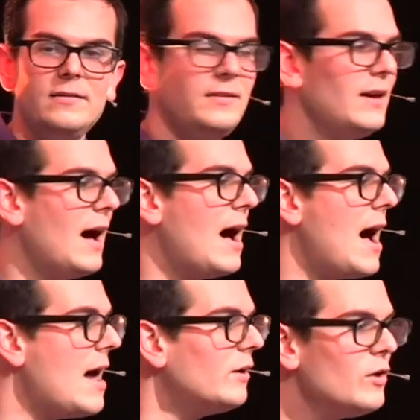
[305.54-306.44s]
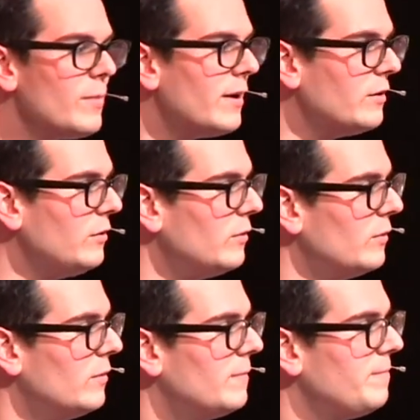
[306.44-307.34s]
See, I don't know about
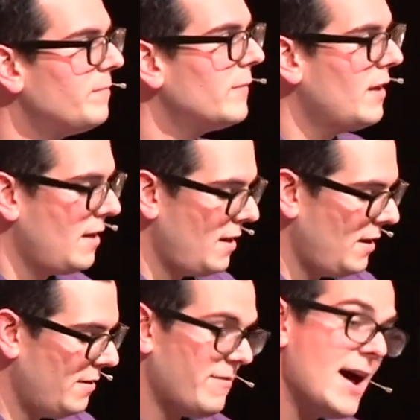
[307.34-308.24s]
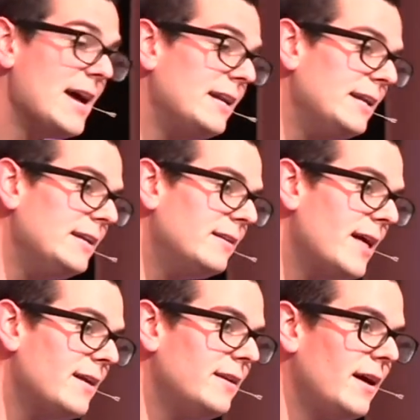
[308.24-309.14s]
you. If I hadn't
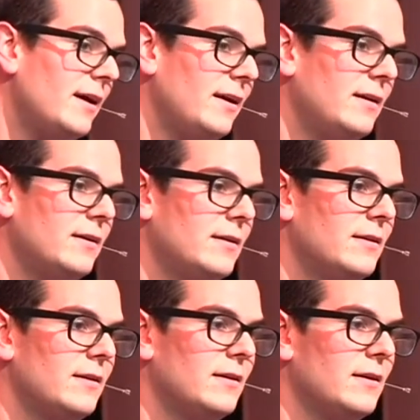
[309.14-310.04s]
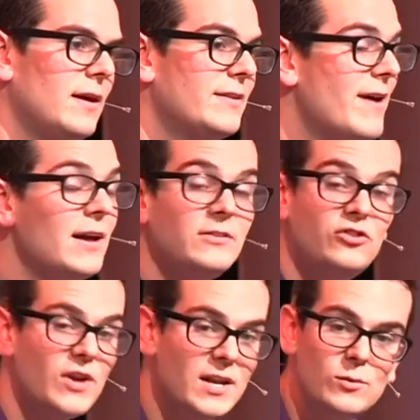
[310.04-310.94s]
eaten that day, and if I
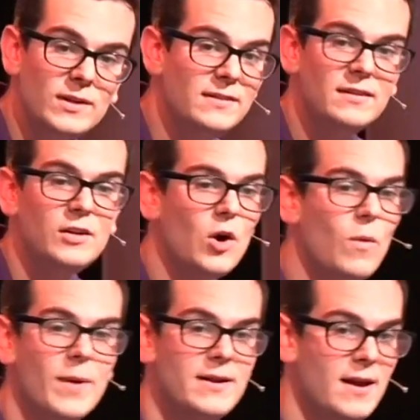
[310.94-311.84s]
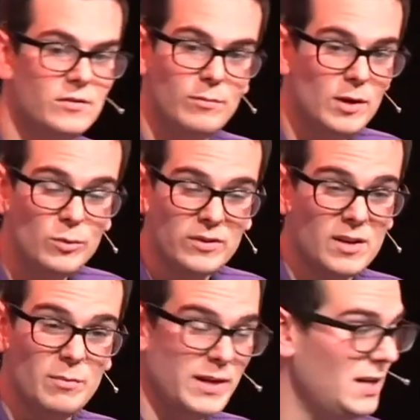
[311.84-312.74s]
genuinely didn't know when my next meal was
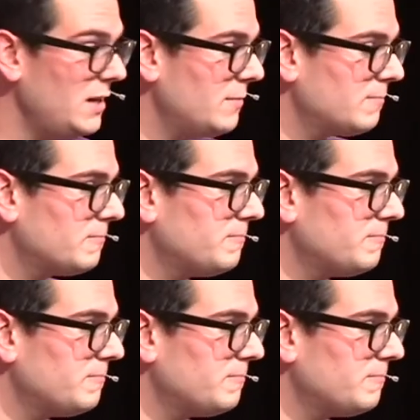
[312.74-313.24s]
going to be,